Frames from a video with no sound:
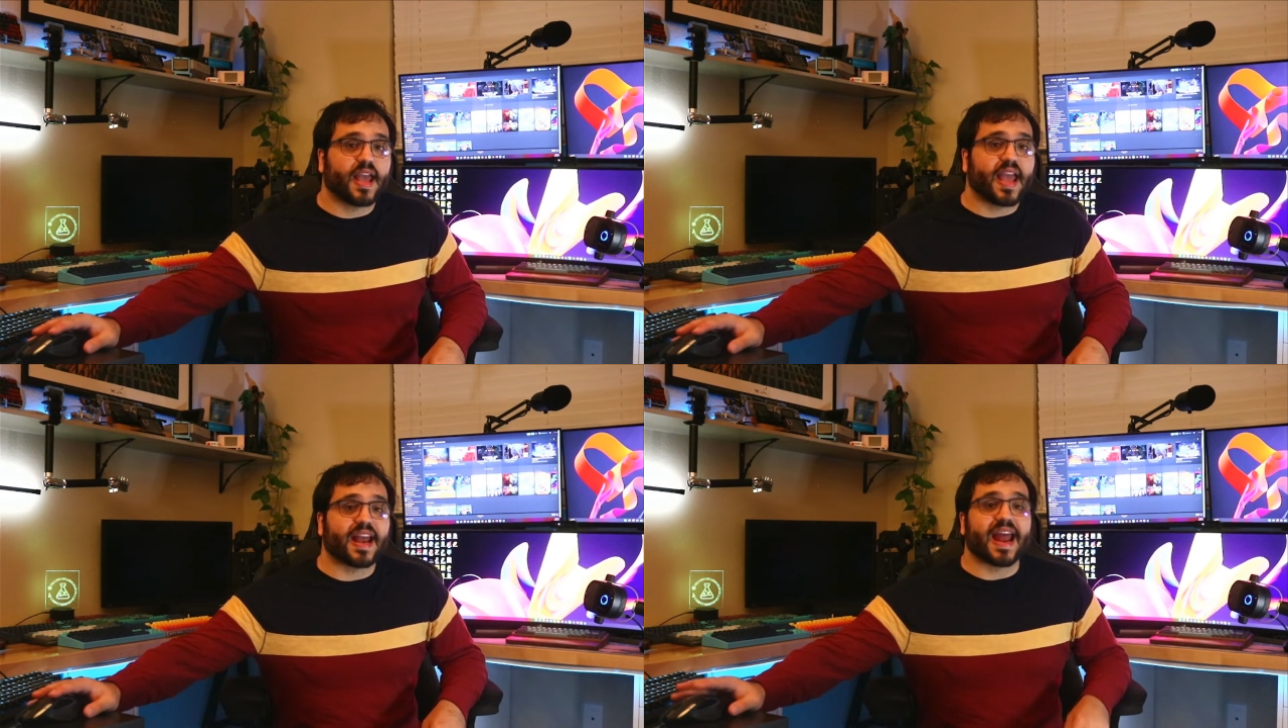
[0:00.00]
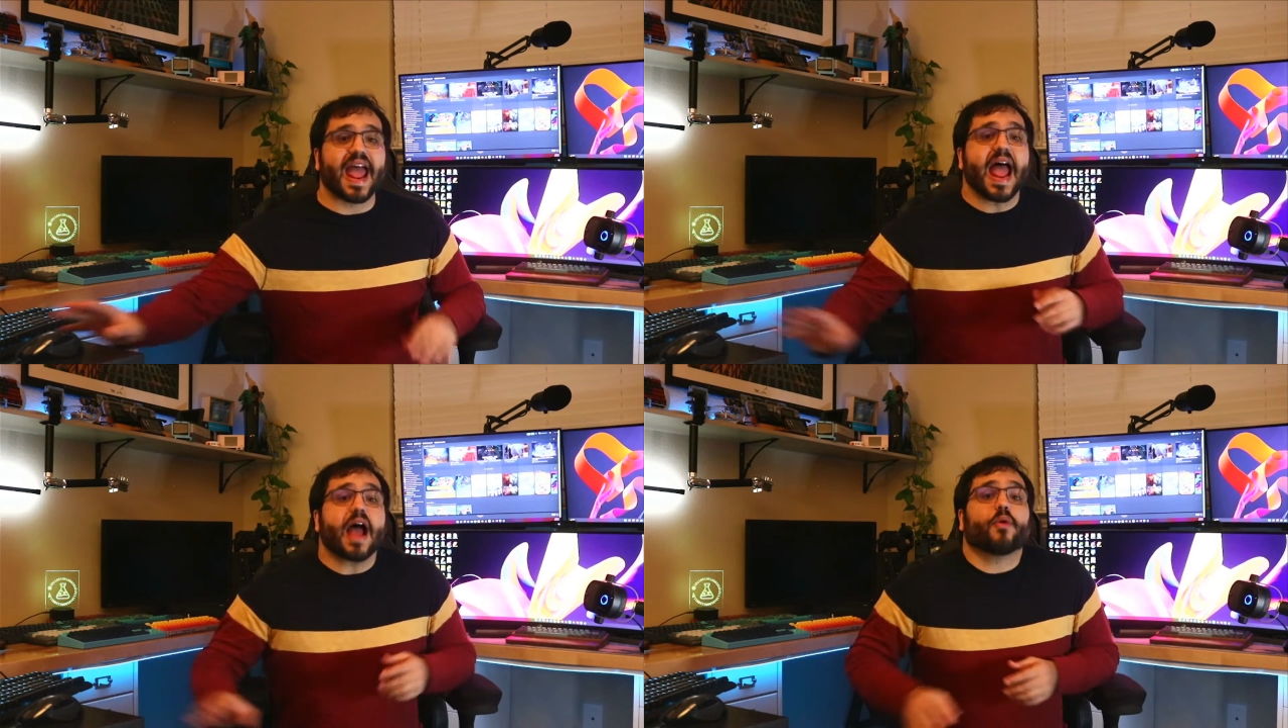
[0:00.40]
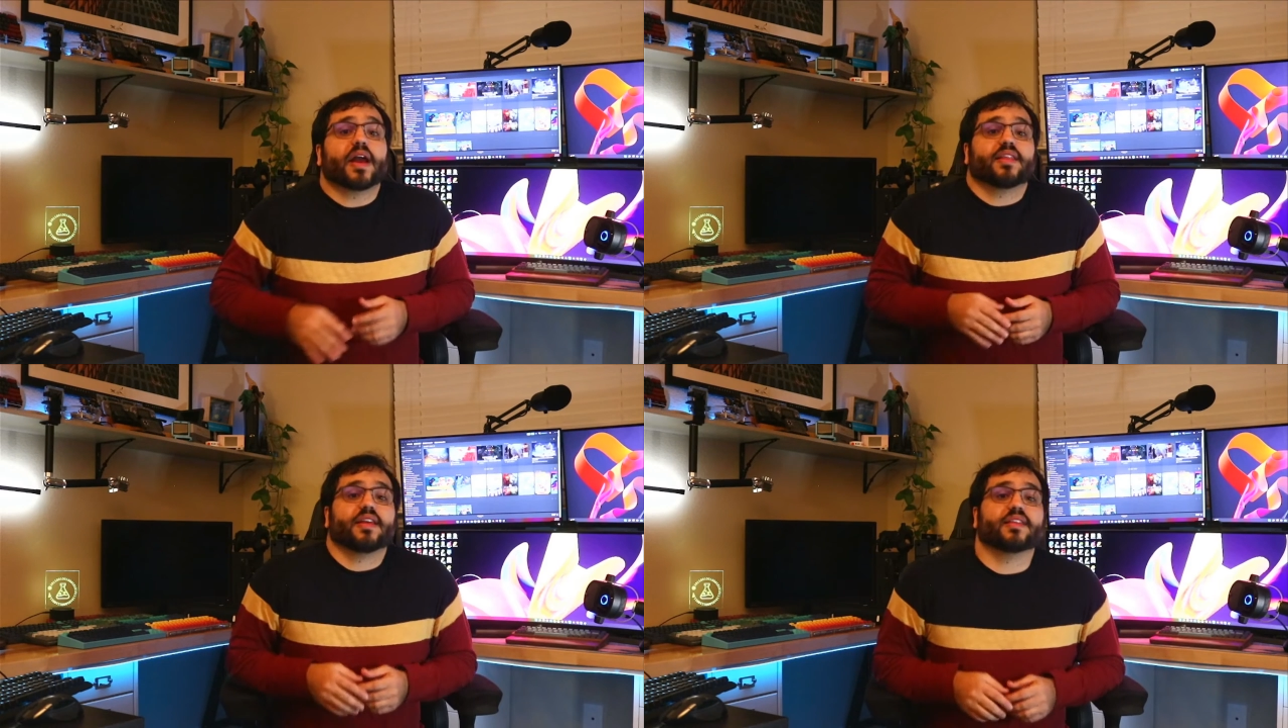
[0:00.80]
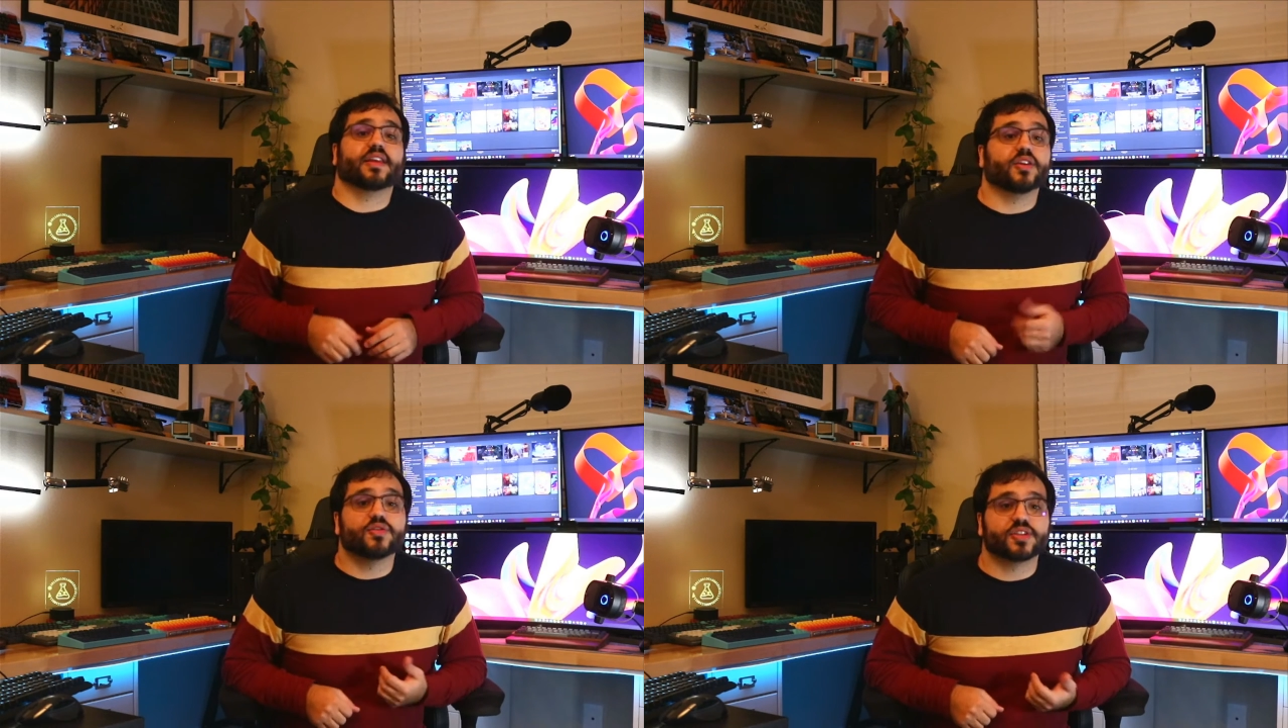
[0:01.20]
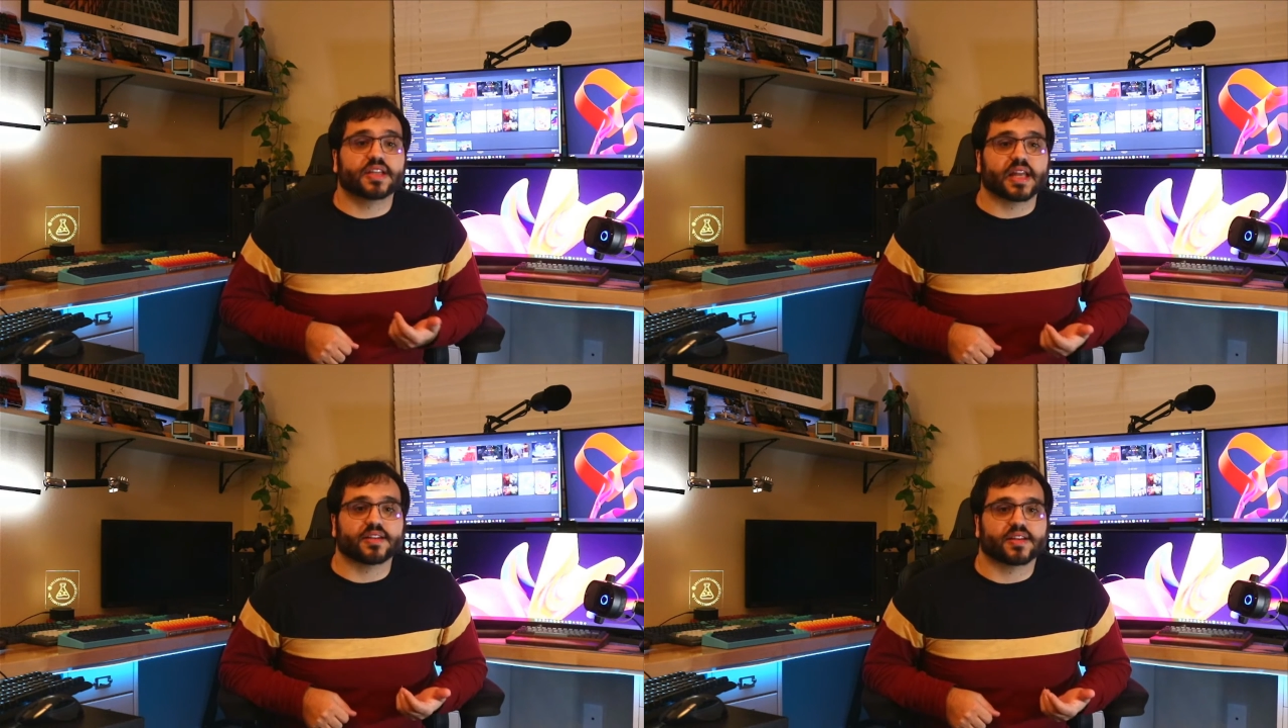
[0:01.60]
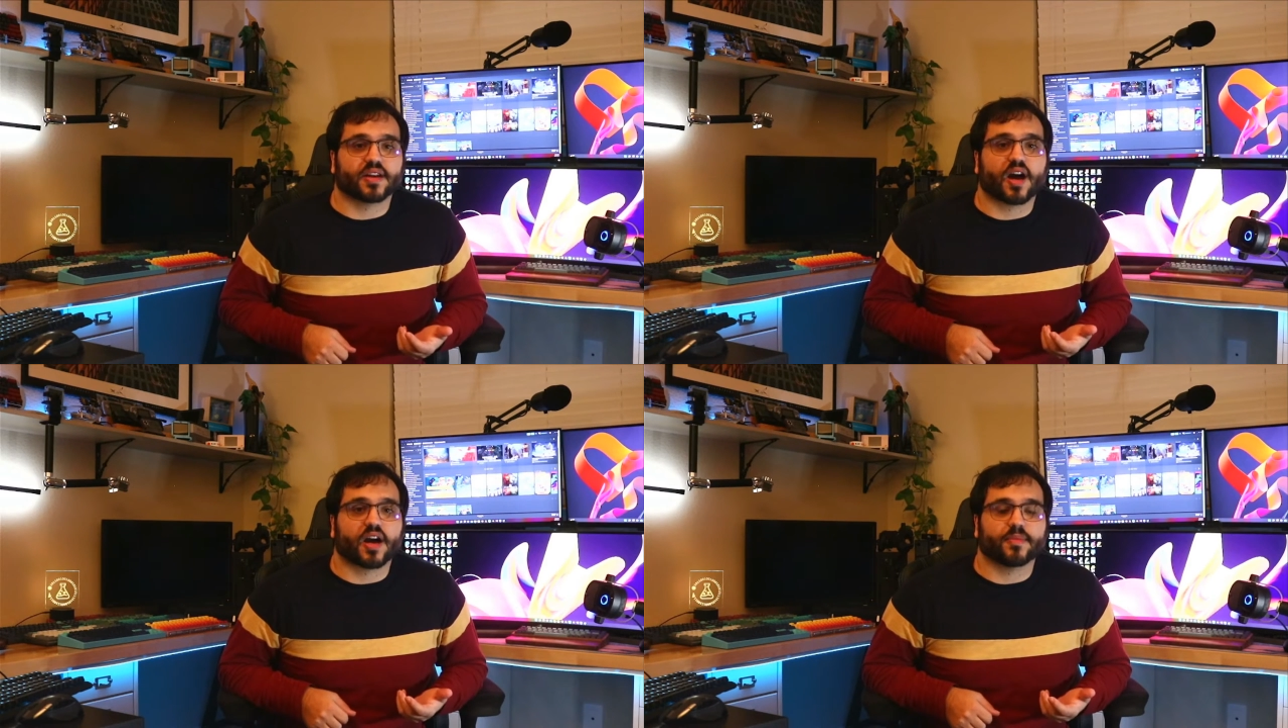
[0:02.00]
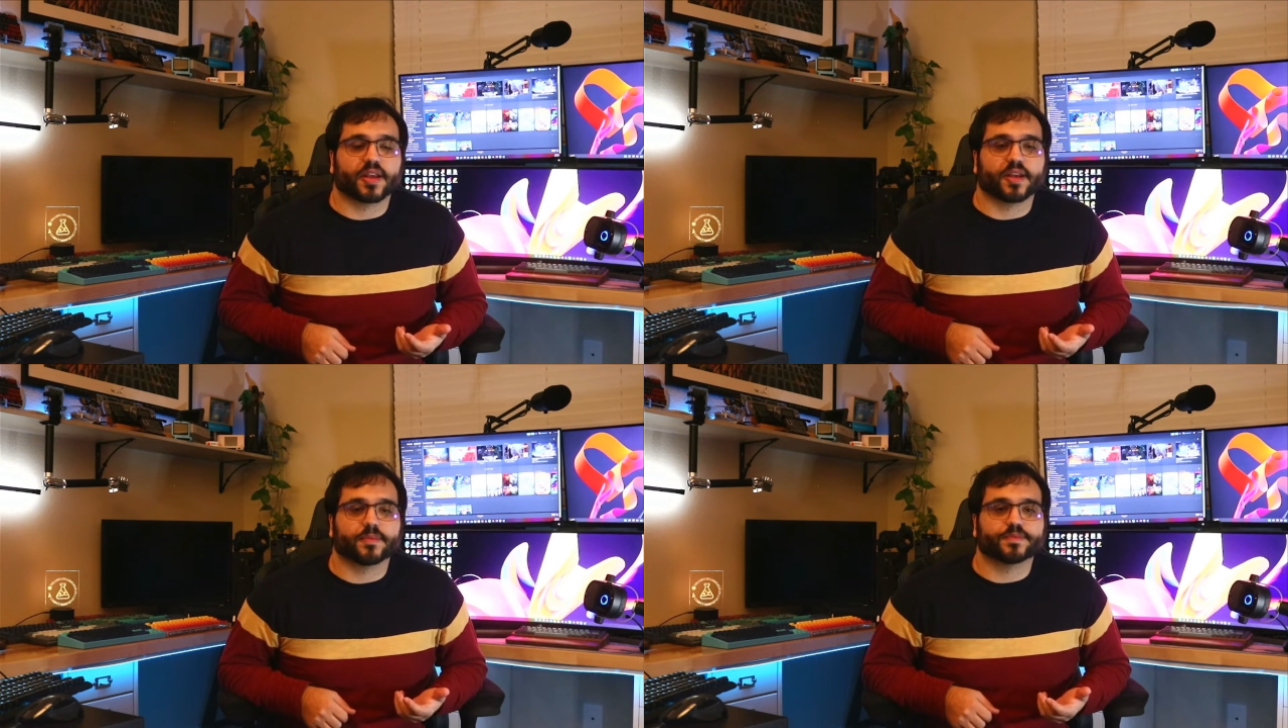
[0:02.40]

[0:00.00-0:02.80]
and how I think that you should get into the hobby.